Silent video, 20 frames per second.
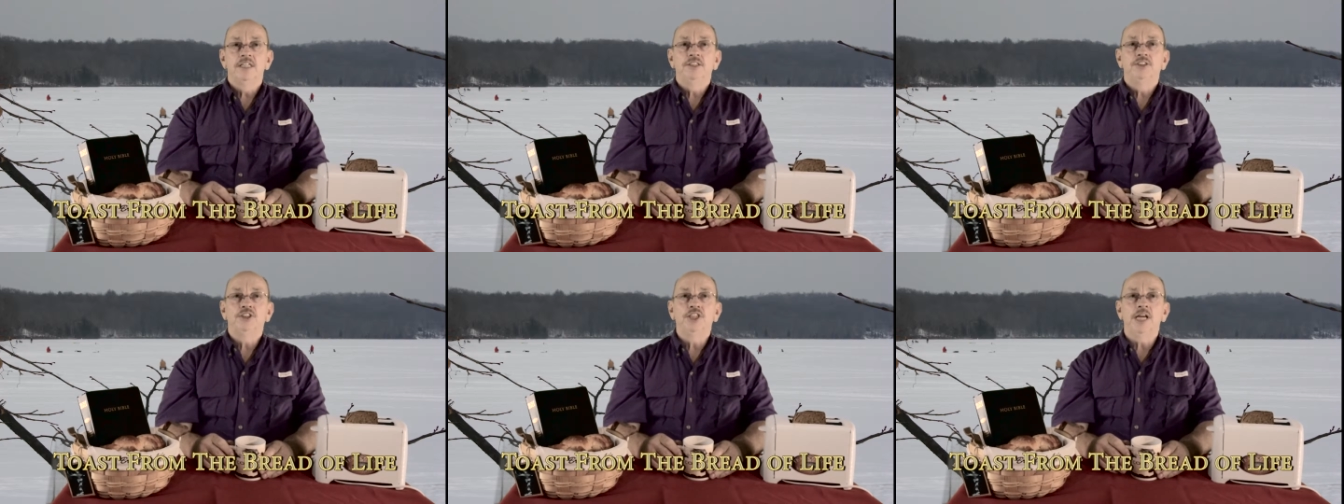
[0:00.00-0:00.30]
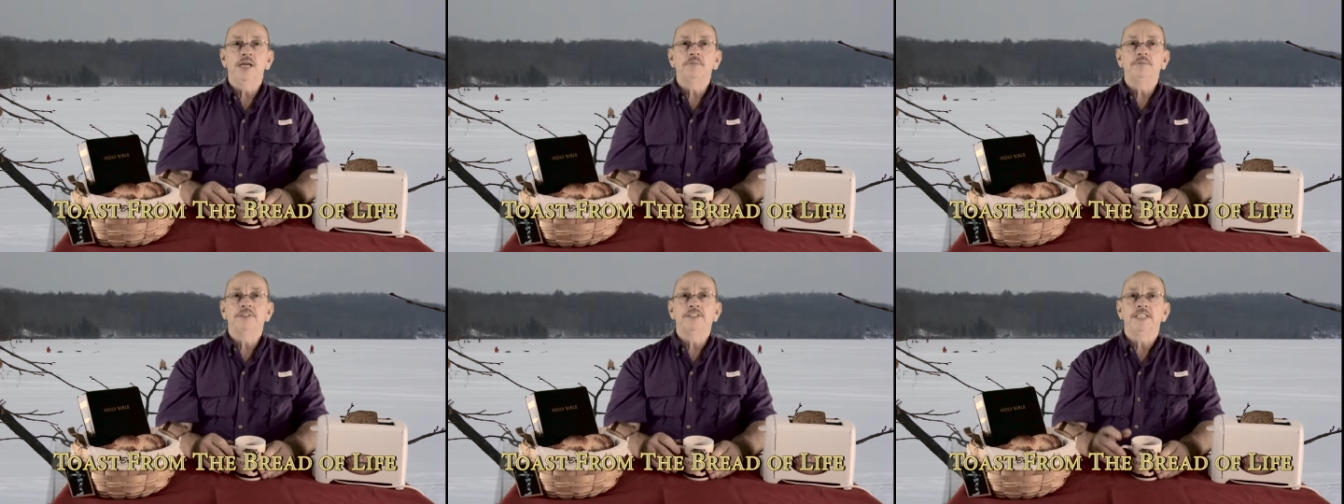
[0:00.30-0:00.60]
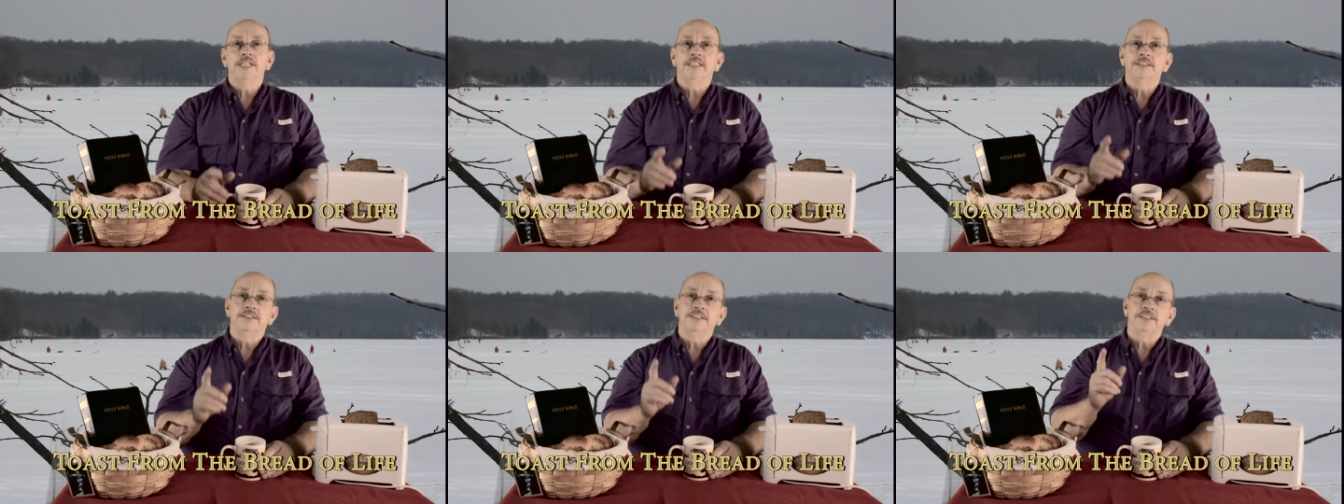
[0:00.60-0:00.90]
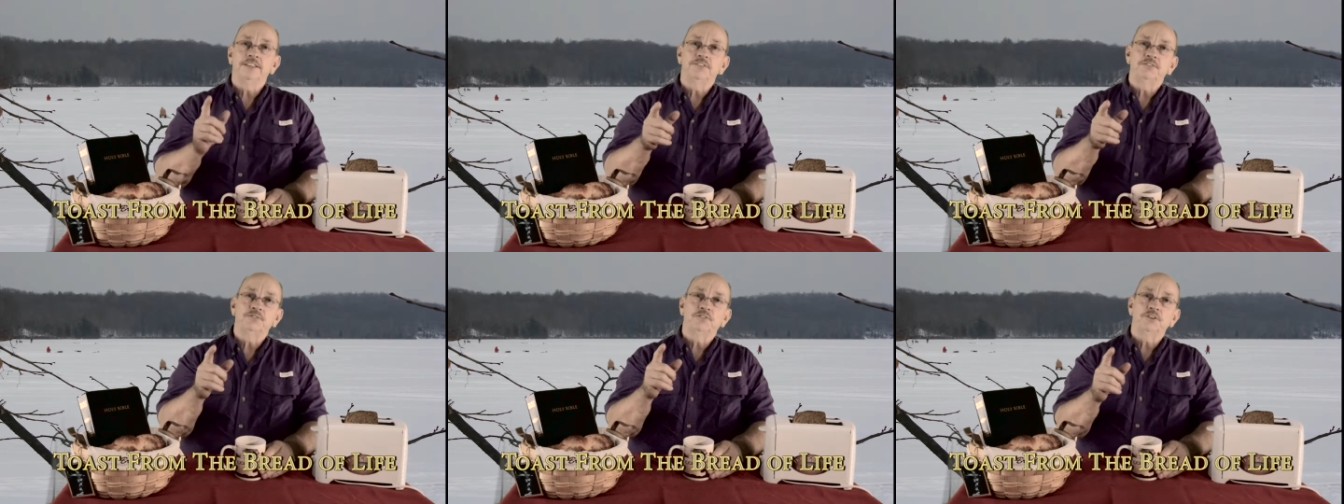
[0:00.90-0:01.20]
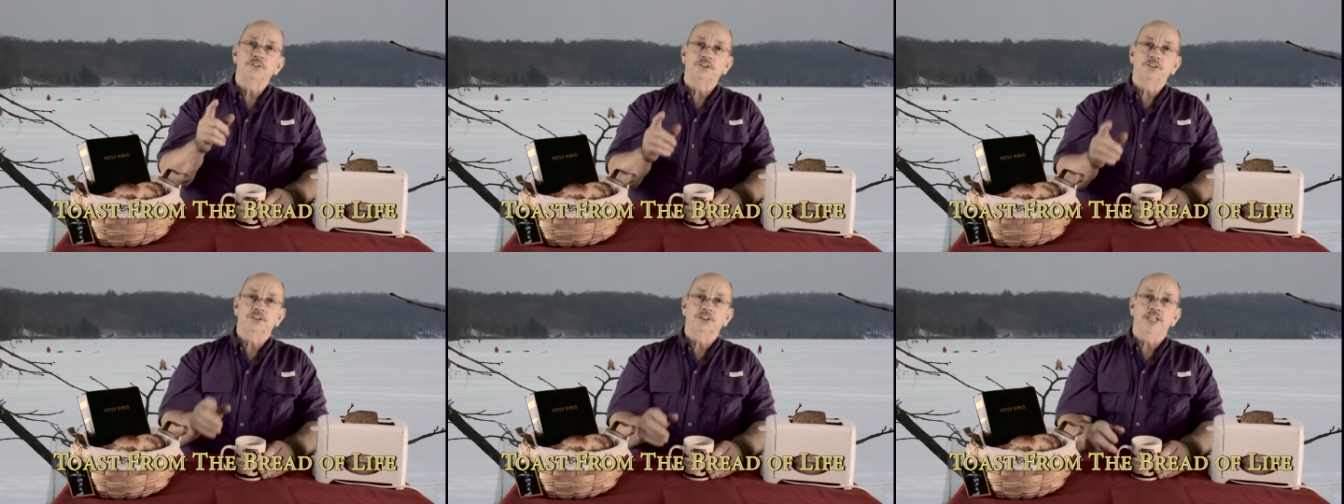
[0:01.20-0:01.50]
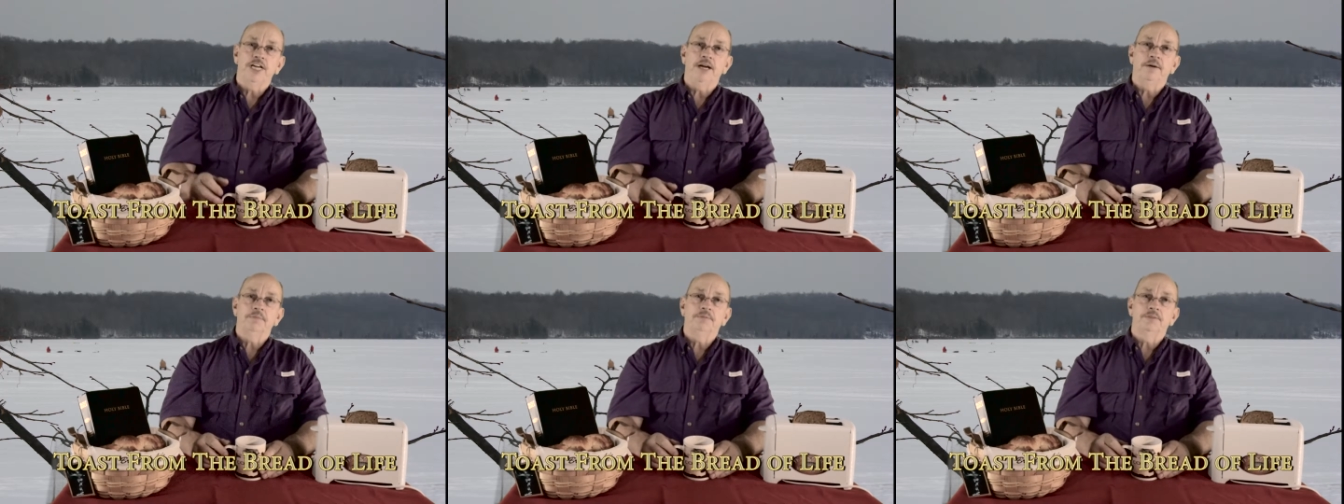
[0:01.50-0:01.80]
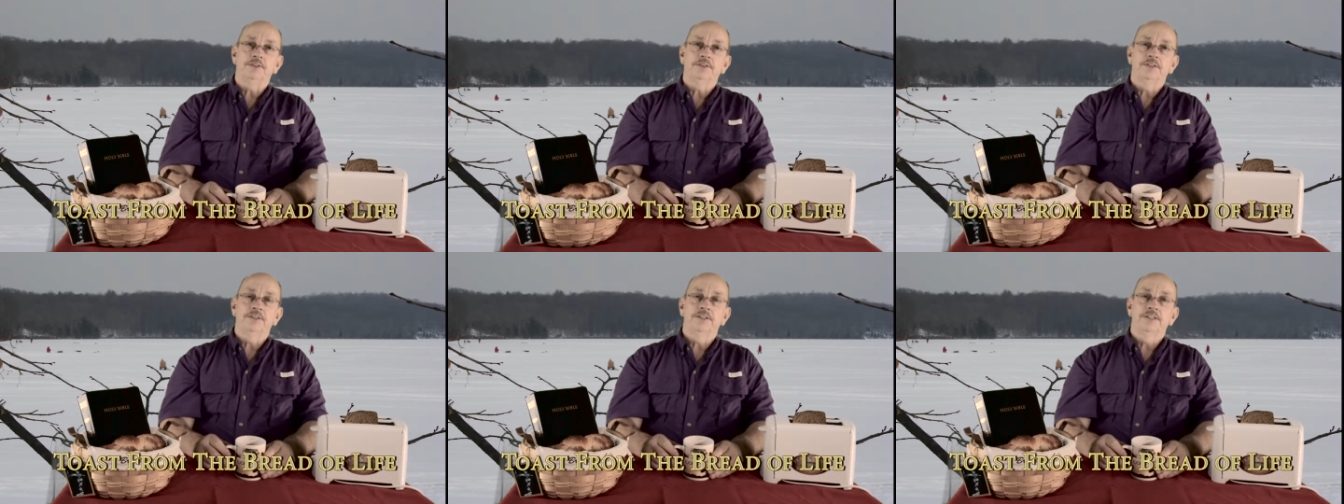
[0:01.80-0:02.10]
James says in the first
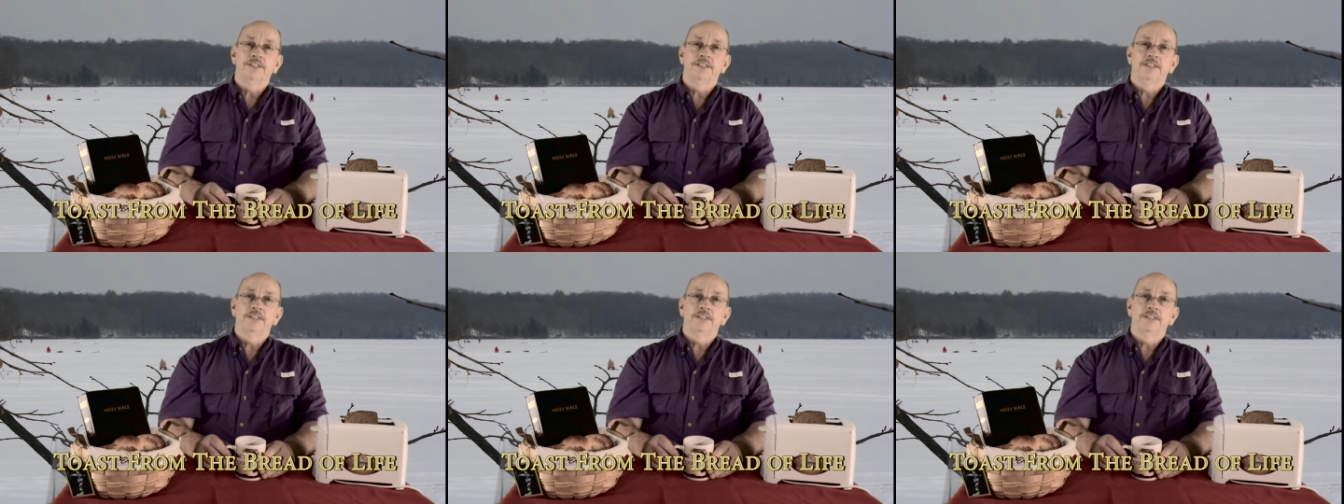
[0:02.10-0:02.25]
chapter,